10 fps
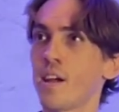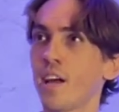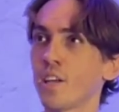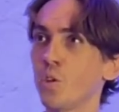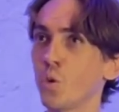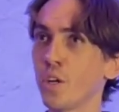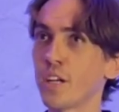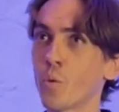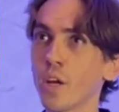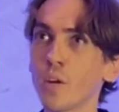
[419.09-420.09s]
And you do it in
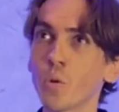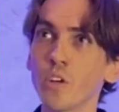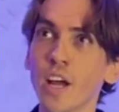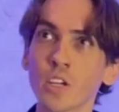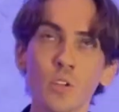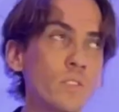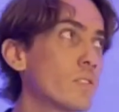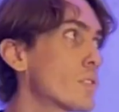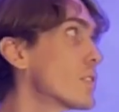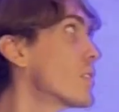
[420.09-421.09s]
a way where your
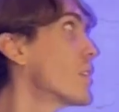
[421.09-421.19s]
actions